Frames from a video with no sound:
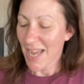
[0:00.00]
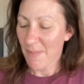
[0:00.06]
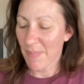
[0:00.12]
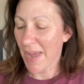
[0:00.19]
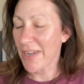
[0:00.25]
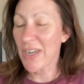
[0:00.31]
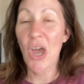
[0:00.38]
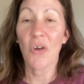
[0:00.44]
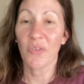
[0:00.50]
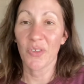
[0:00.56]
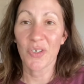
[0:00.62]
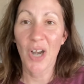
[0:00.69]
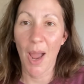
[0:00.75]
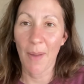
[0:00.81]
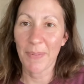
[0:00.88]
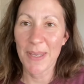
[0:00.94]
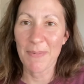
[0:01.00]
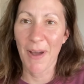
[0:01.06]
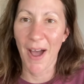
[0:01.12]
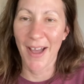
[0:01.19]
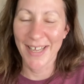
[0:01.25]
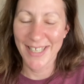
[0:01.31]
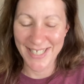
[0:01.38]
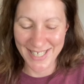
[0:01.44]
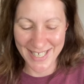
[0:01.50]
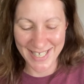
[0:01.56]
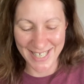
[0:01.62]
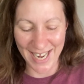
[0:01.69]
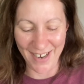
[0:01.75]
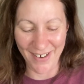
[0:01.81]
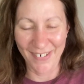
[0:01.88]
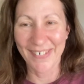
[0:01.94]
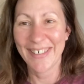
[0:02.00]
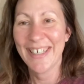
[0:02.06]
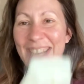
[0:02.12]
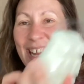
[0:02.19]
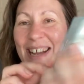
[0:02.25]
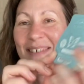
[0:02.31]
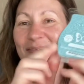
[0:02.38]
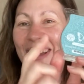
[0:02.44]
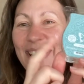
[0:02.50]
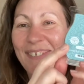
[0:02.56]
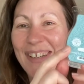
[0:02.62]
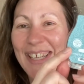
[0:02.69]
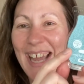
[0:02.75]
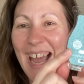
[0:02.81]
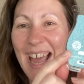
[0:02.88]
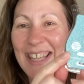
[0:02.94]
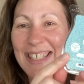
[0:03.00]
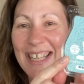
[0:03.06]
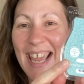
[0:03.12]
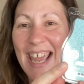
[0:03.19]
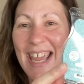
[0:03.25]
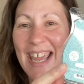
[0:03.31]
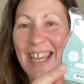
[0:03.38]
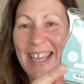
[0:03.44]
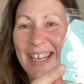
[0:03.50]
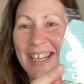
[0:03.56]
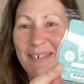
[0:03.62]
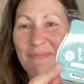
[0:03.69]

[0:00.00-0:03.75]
But no, they're not pea pods. So, but we got a